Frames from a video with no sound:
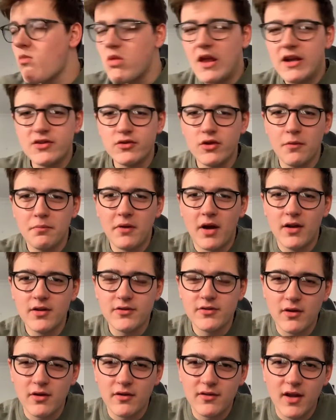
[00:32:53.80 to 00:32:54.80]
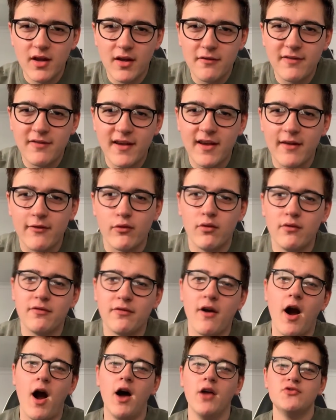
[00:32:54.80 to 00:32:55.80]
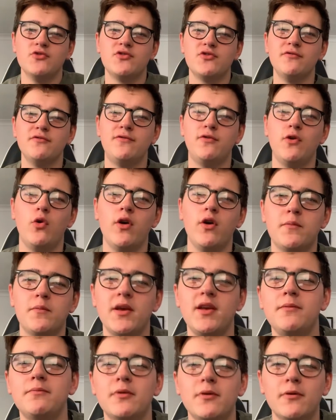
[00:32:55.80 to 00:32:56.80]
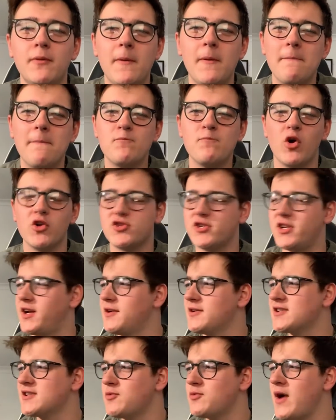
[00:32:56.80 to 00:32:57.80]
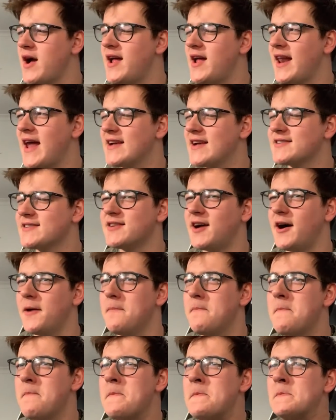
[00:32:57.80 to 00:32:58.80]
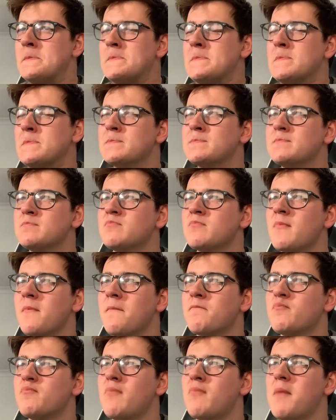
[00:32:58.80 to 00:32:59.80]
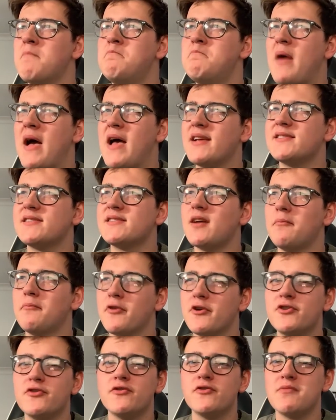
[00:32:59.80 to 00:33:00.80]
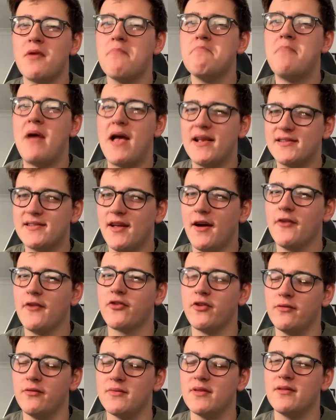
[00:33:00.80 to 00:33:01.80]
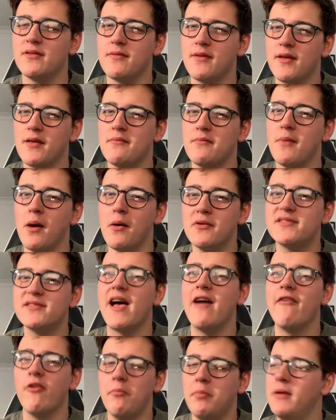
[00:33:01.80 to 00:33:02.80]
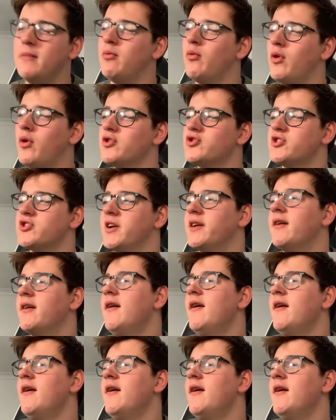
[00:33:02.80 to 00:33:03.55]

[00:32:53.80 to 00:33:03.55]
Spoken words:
just want to like thank everyone for 140 people watching. I swear last time, I'm pretty sure it was my best live stream, most ever people watching,